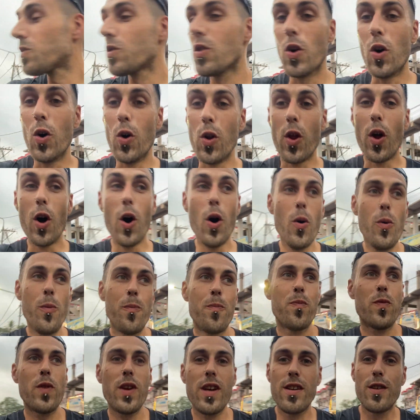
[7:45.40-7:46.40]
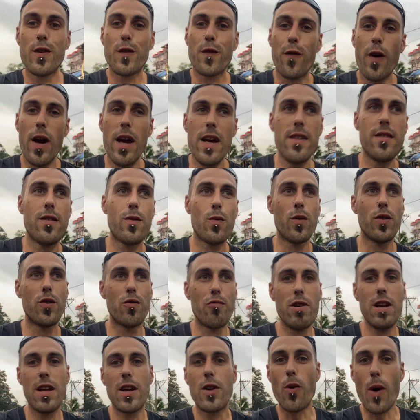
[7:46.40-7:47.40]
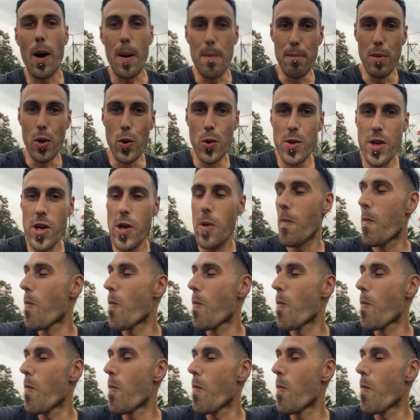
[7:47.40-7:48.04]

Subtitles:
Although his face was really quite moody,